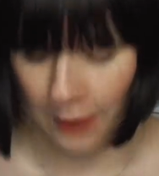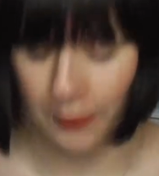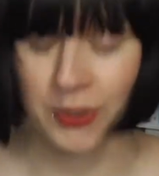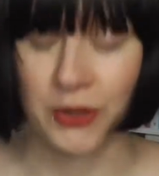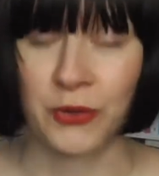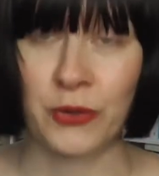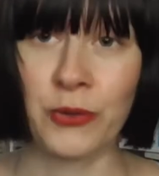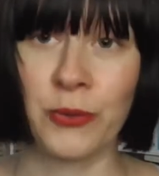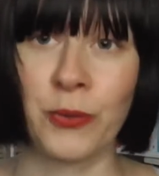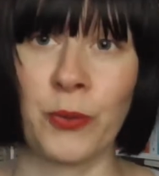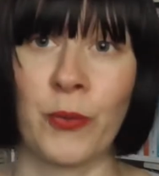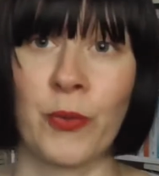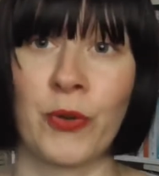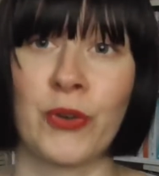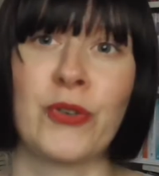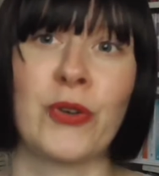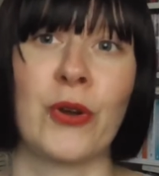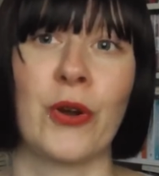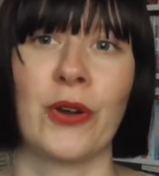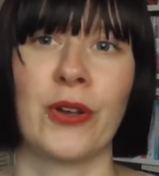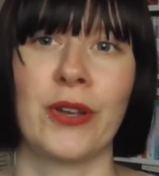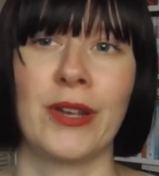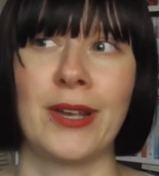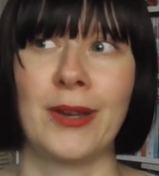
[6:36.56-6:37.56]
because we were
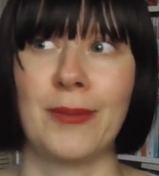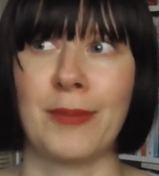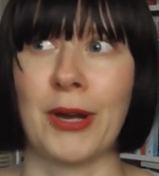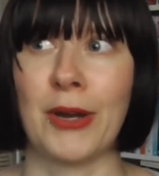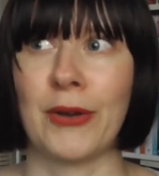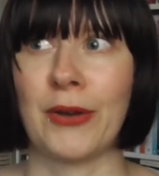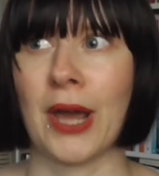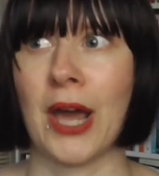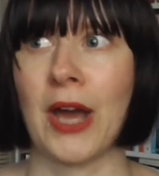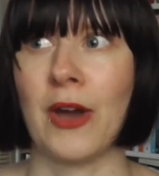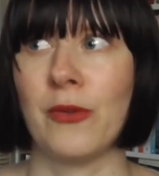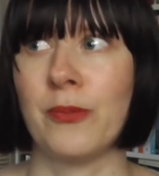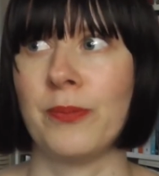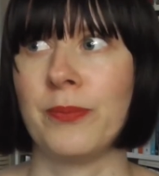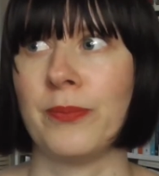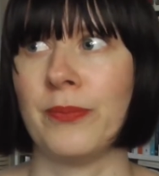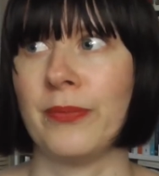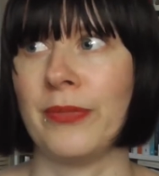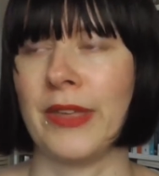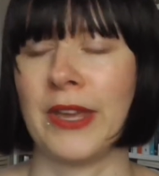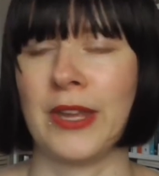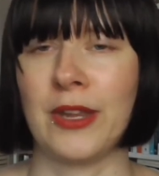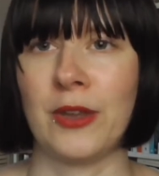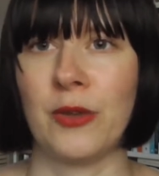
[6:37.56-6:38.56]
talking about how
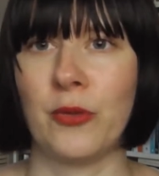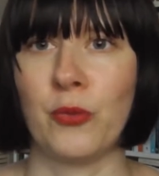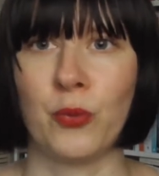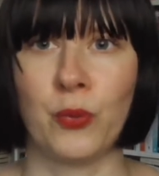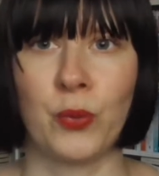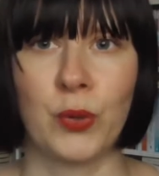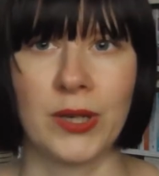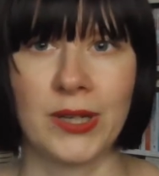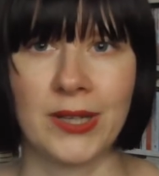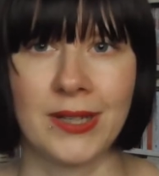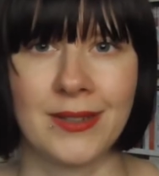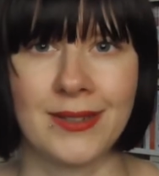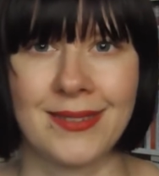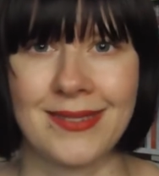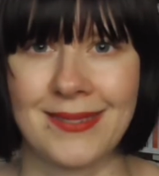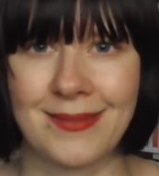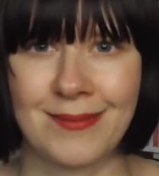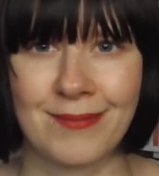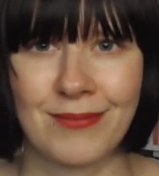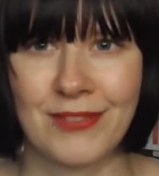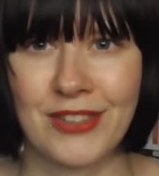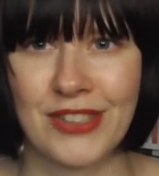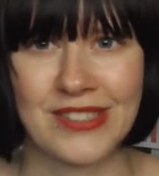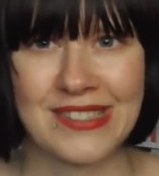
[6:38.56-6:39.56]
they wouldn't
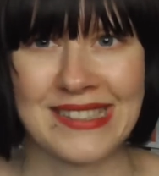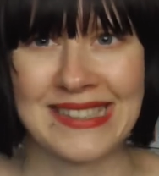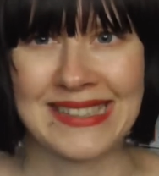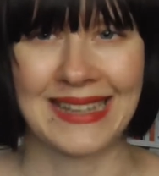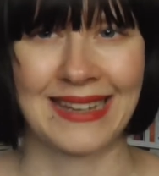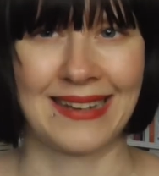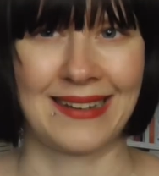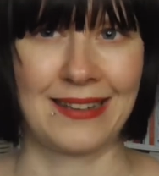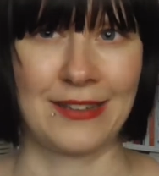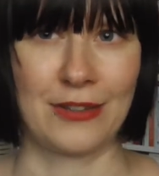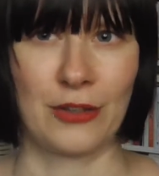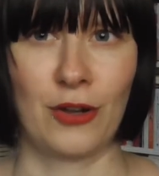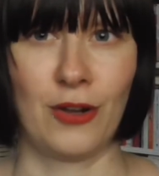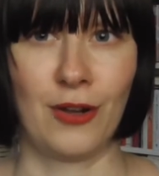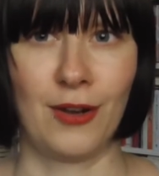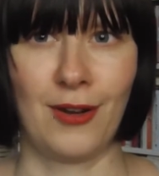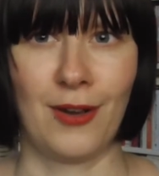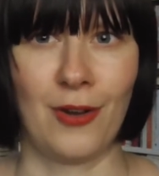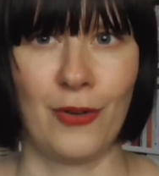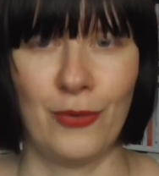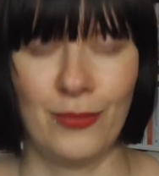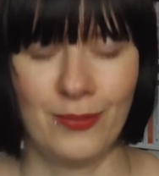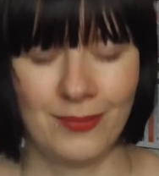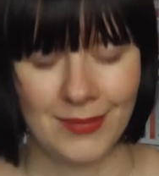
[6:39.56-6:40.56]
just send us all
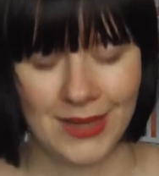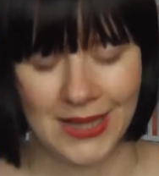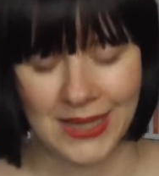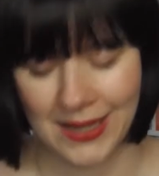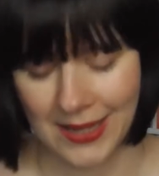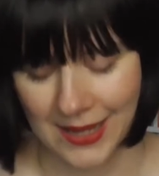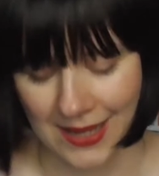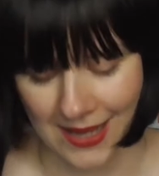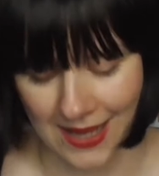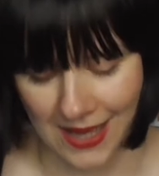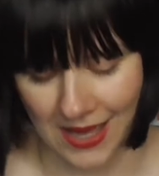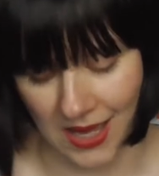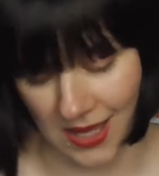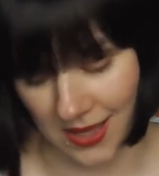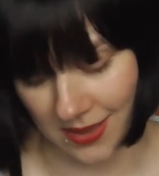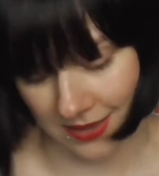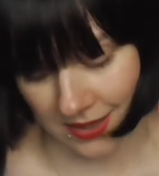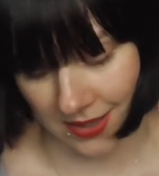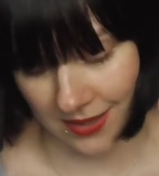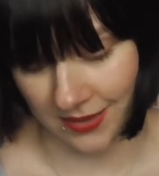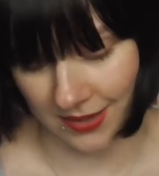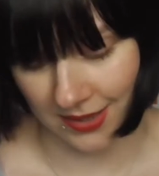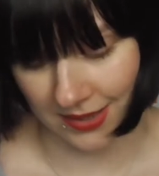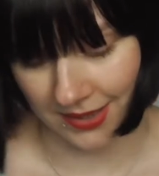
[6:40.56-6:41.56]
home. And
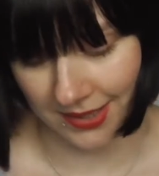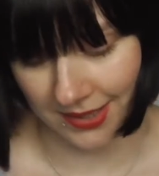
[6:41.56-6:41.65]
then they